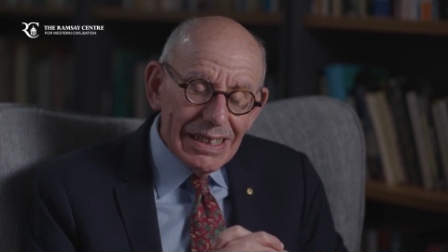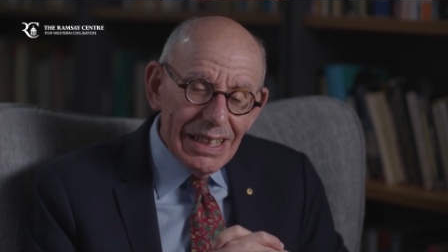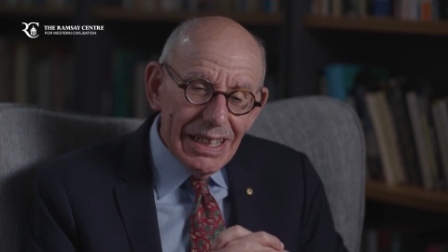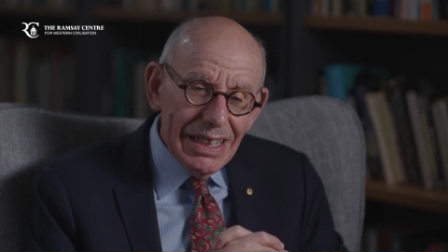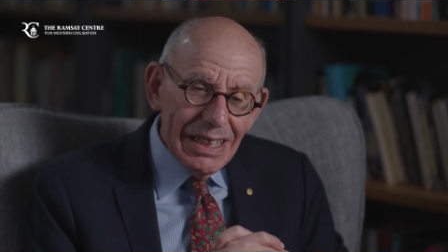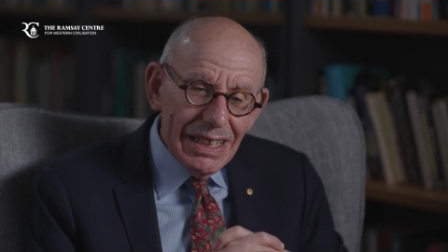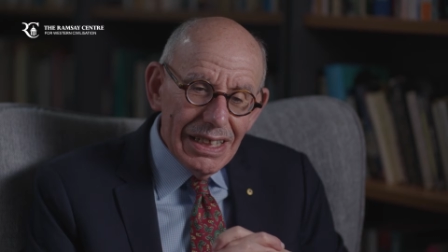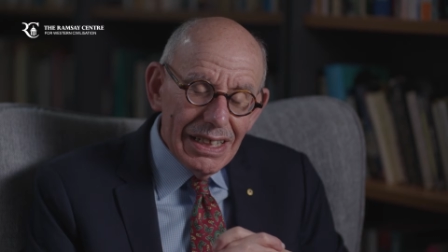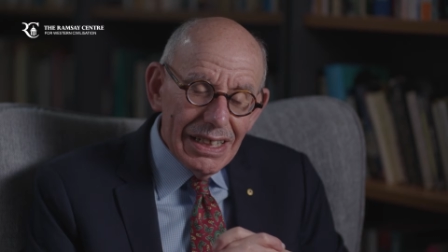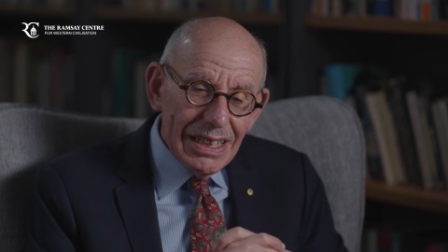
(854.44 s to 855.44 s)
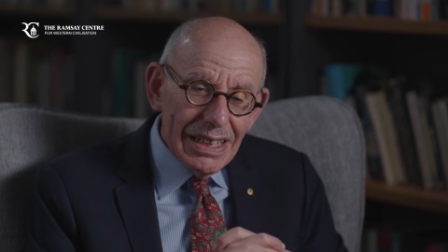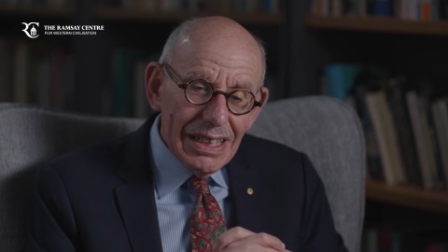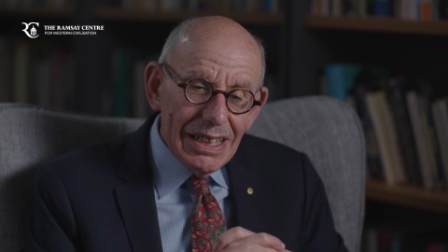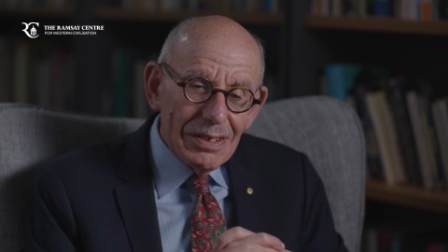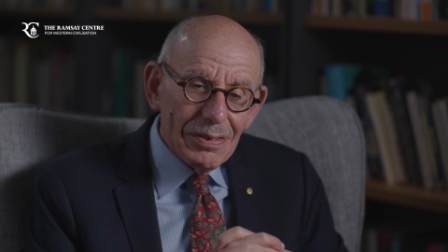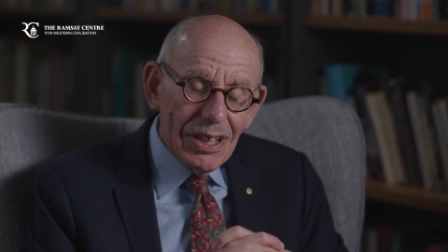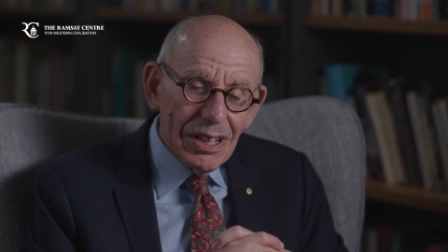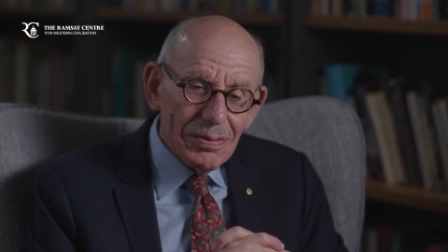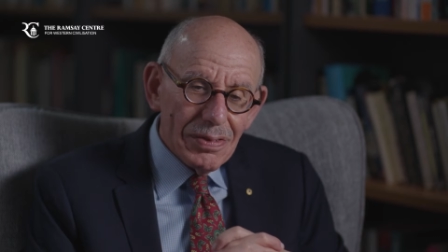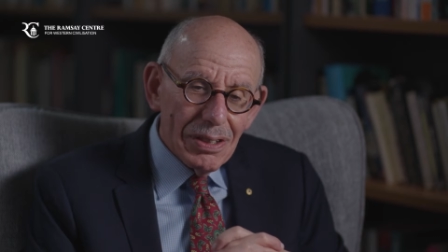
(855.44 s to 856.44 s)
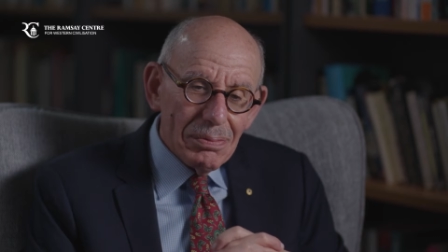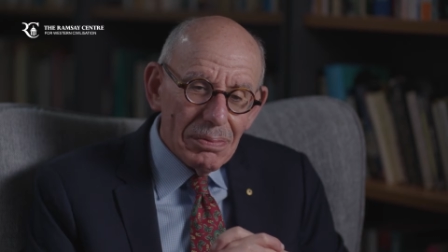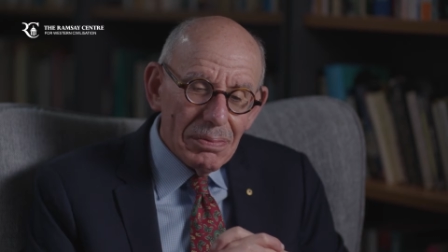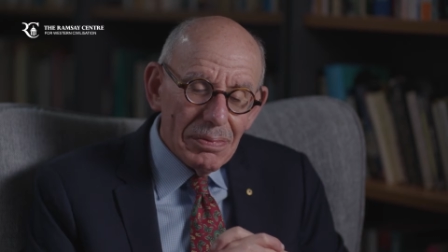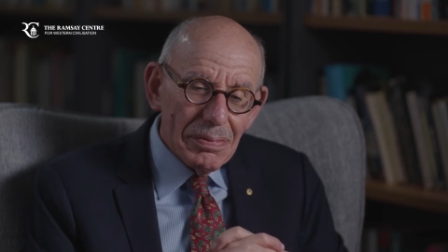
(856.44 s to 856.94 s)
they, far from